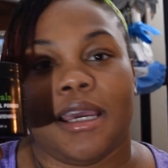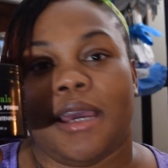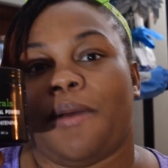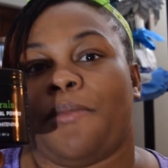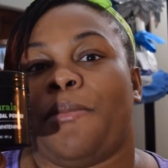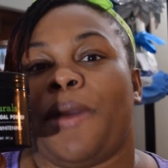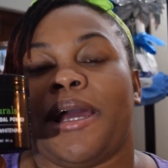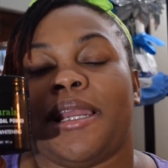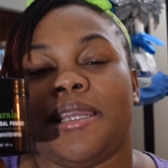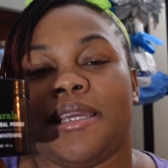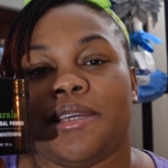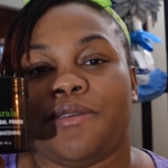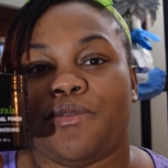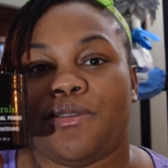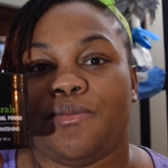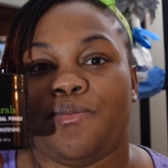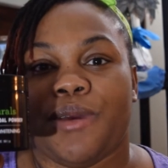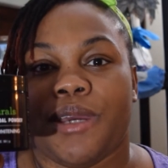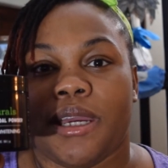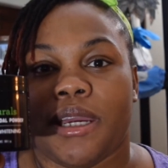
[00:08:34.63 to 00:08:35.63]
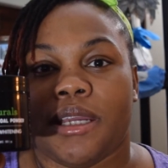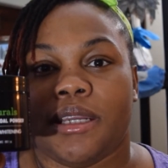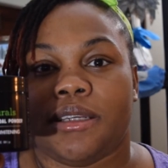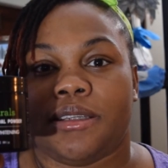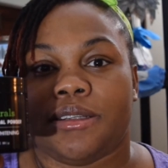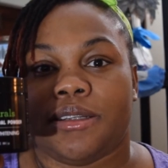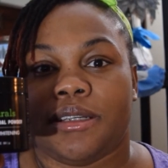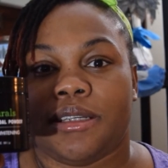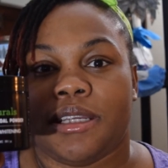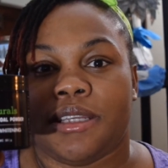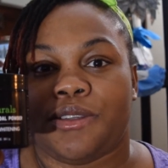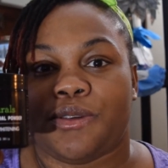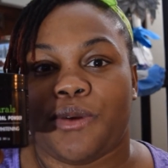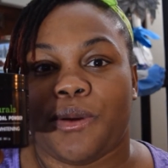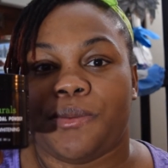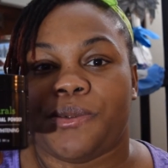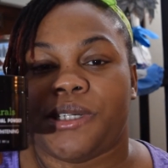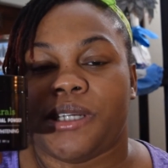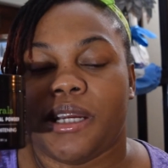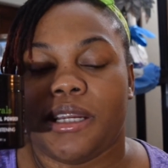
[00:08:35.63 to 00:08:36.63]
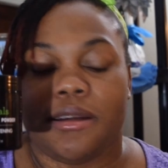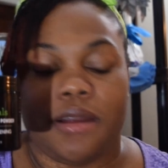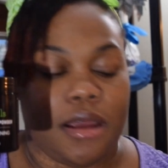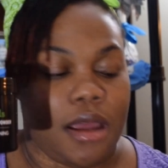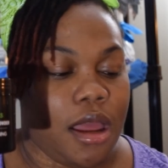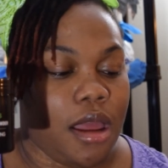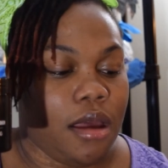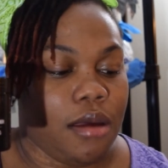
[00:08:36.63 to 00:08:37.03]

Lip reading: my link will be into the description